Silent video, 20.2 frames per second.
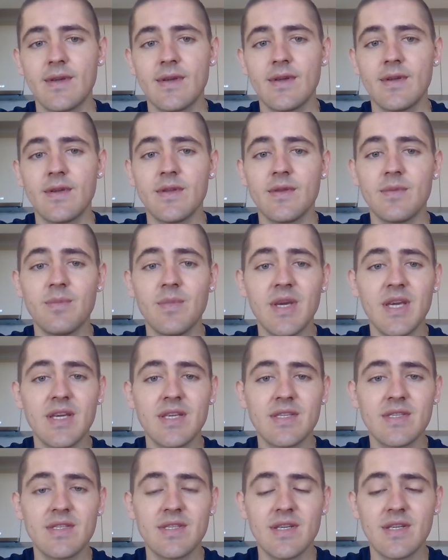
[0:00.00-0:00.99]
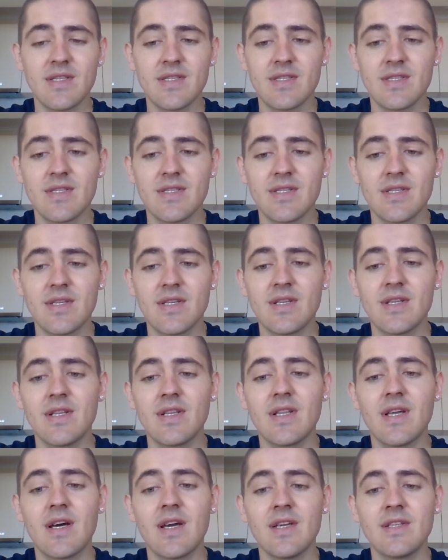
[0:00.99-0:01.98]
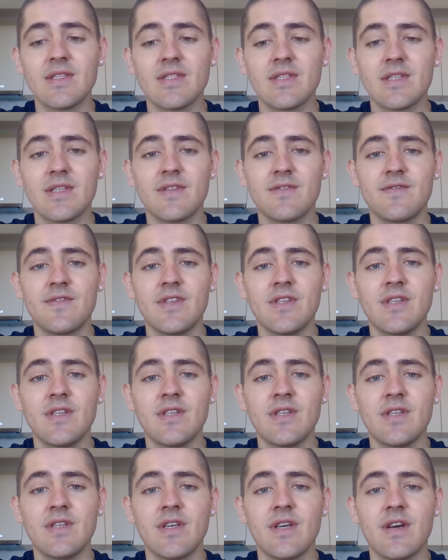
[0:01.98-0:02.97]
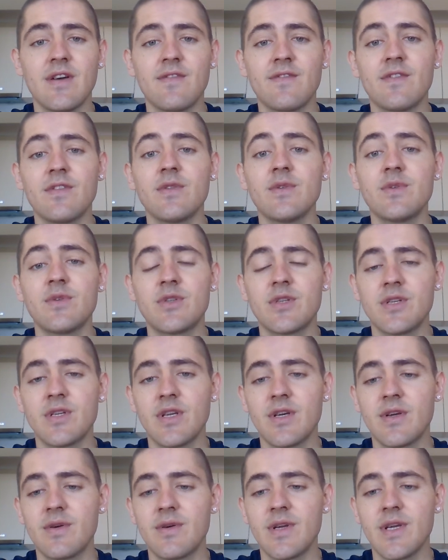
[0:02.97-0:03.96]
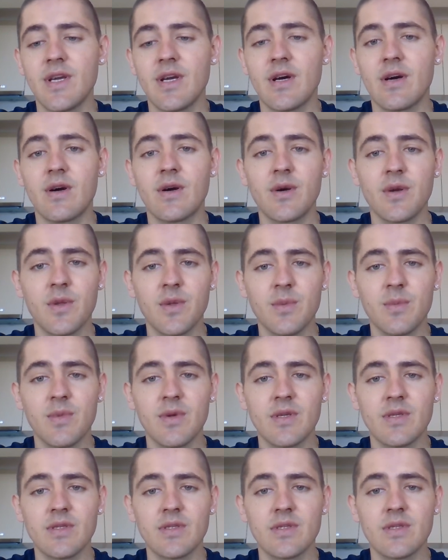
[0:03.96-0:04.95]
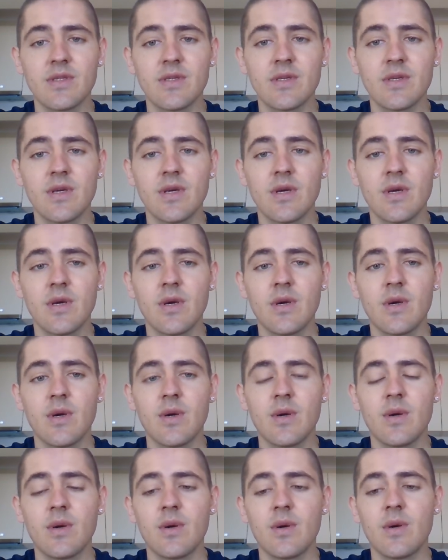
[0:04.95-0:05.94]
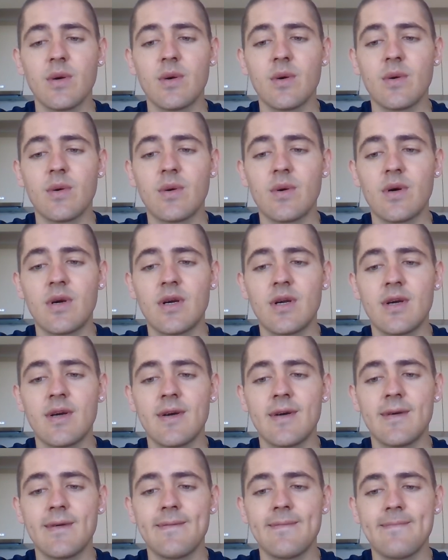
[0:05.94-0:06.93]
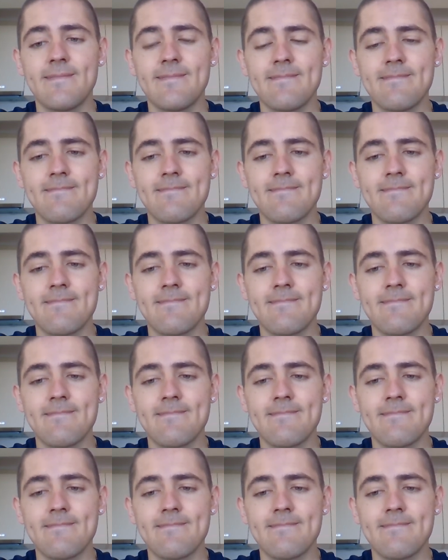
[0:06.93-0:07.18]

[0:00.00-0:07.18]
could make sense in light of the evolutionary argument. Or, um,